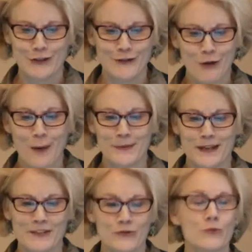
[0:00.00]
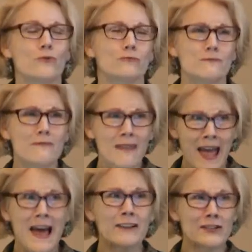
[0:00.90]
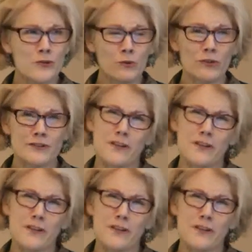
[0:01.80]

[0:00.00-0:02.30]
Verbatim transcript: She dropped out of, out of school.